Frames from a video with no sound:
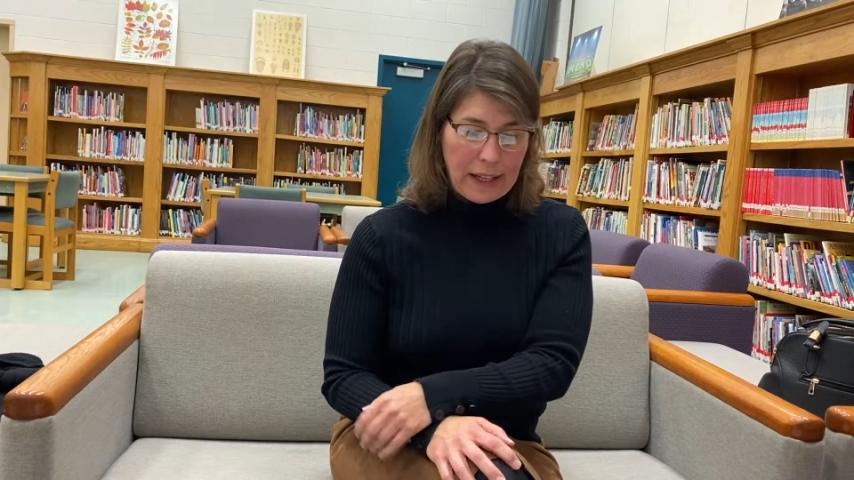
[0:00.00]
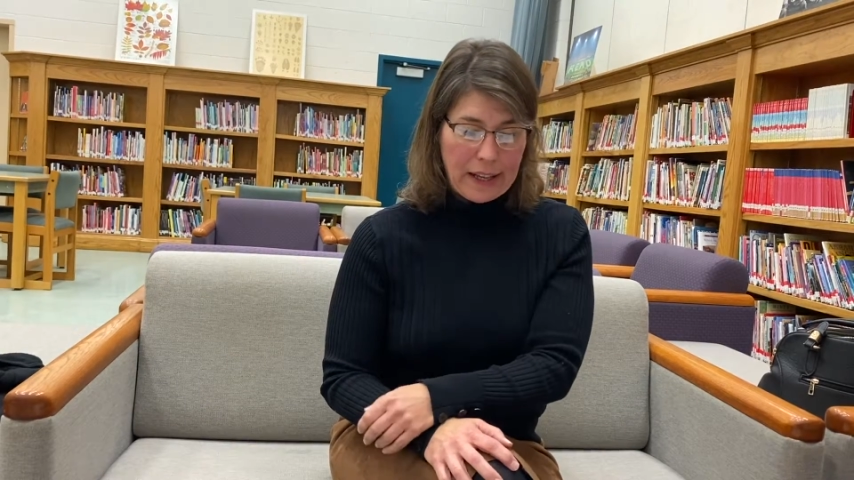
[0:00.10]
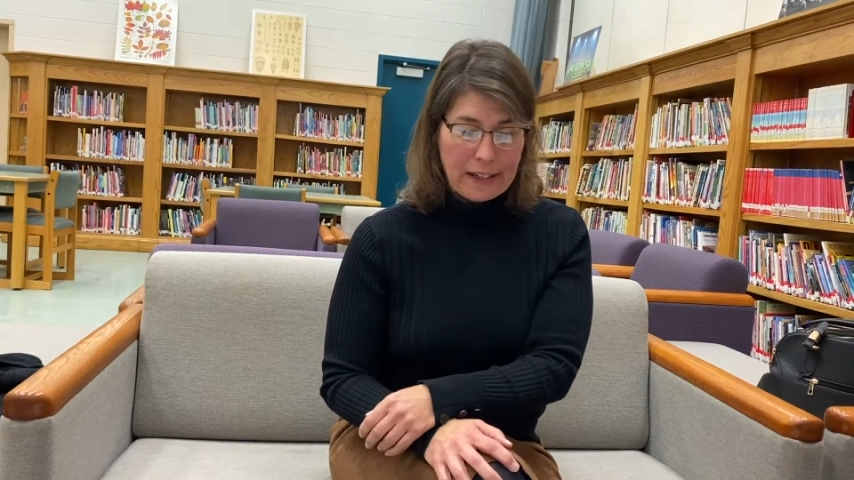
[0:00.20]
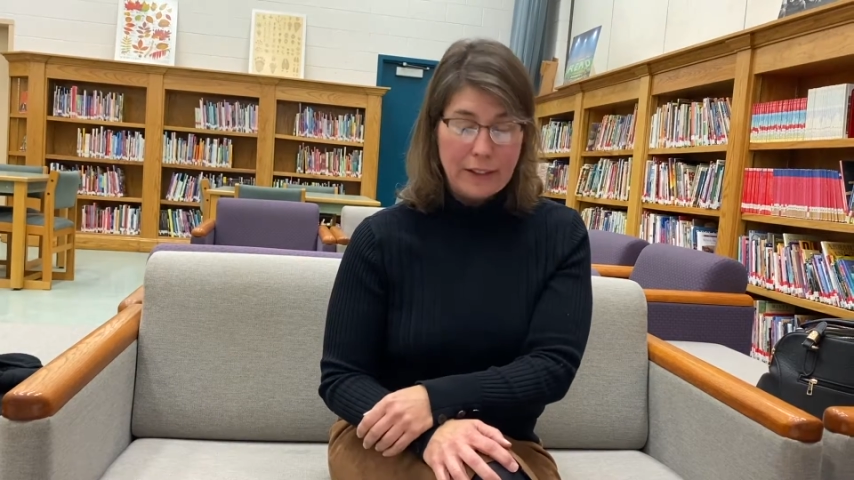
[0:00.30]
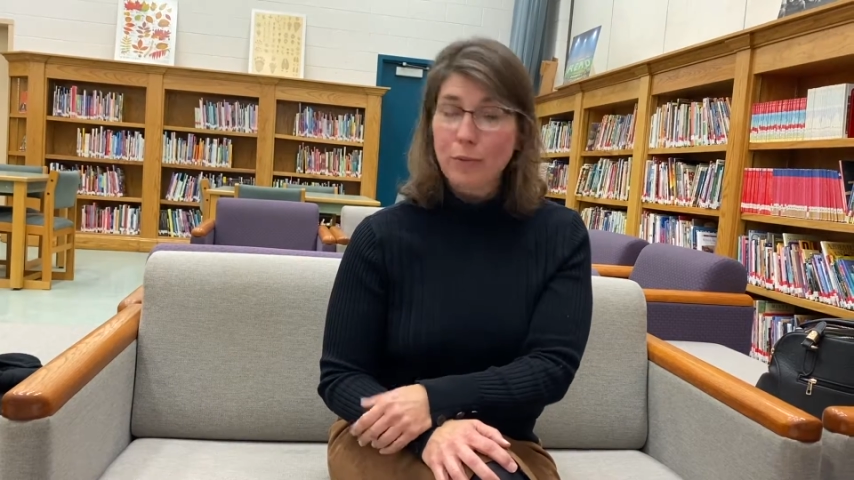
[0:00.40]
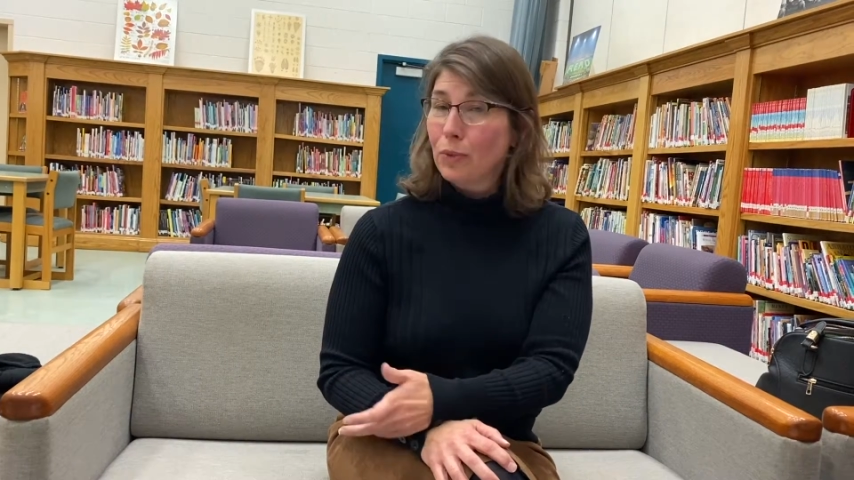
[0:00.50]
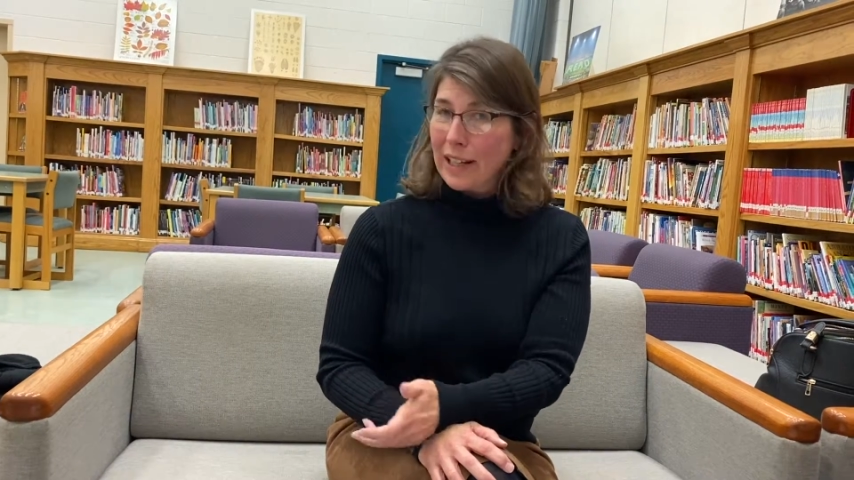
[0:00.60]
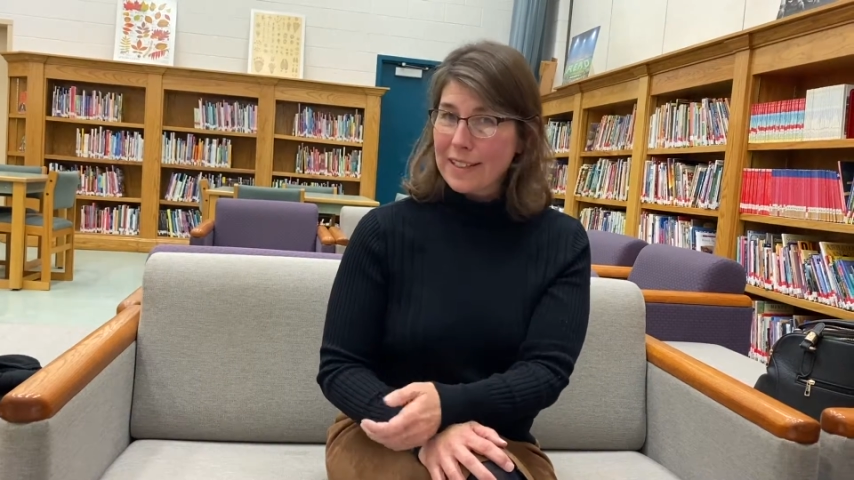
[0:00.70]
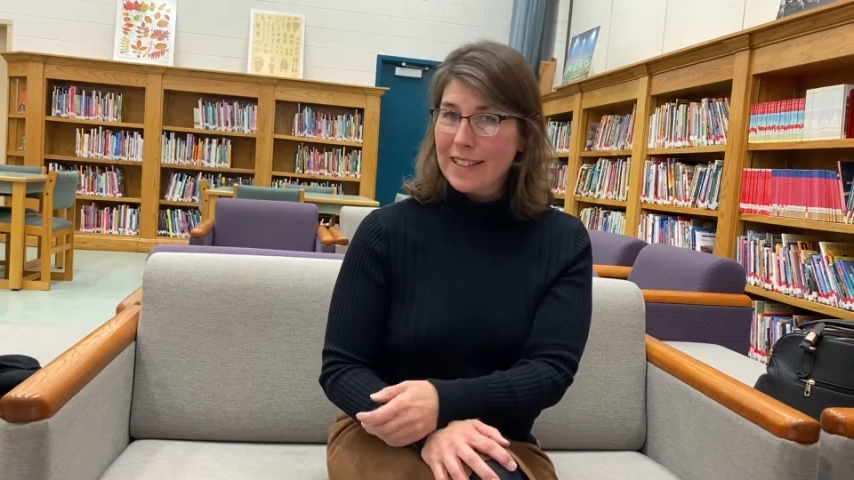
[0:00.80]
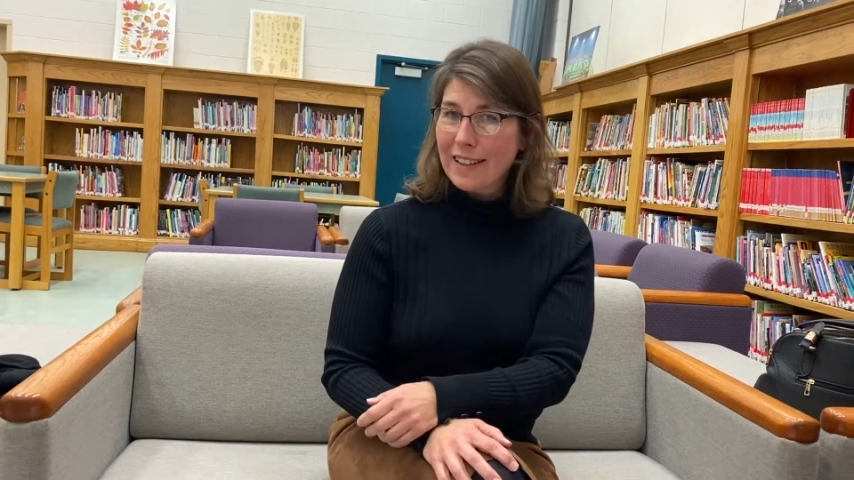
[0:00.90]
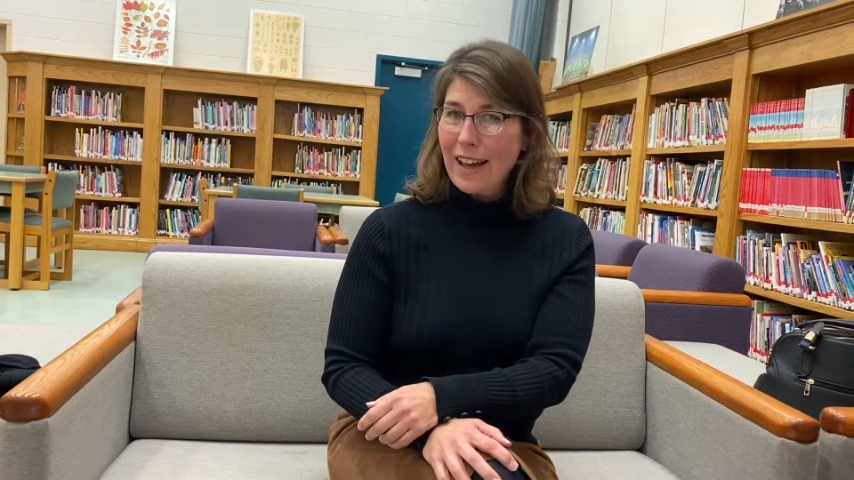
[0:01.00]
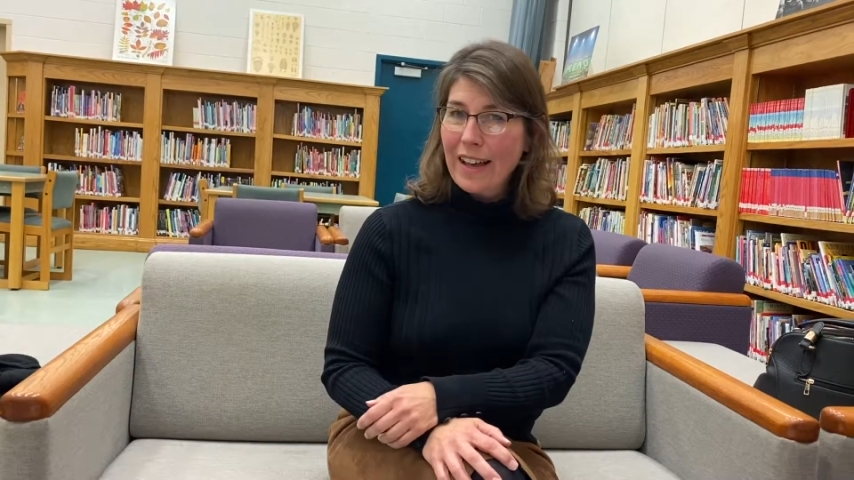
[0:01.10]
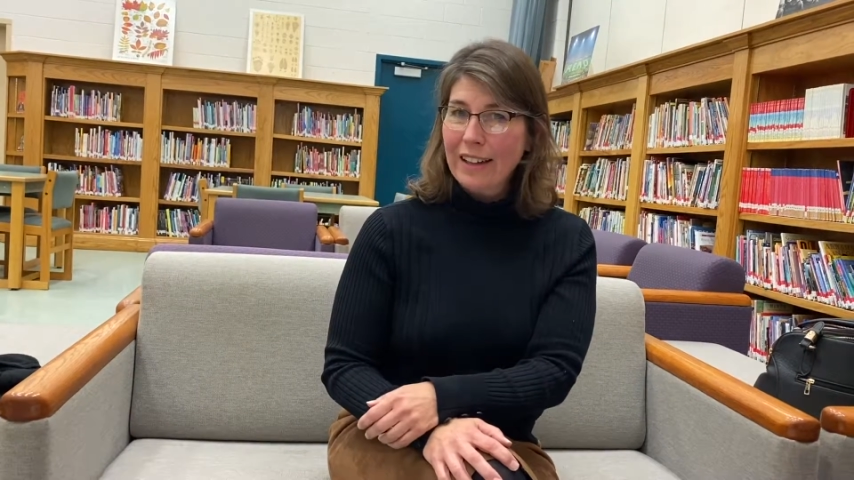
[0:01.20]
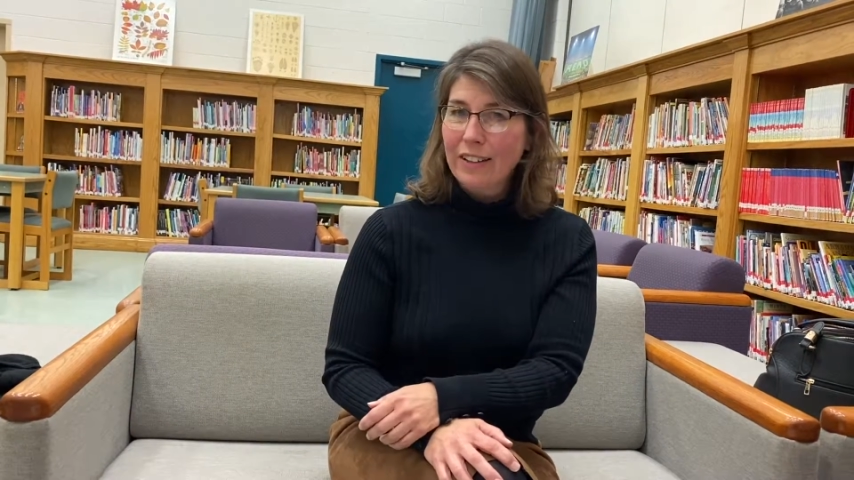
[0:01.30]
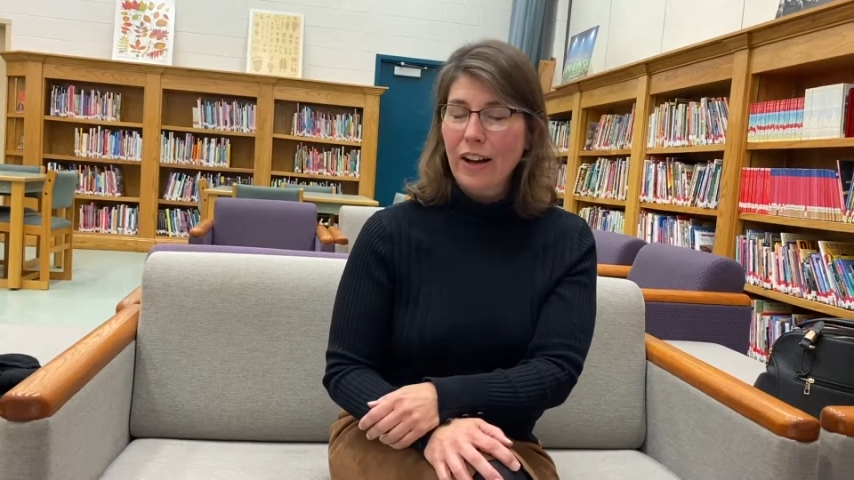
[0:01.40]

And when I say that,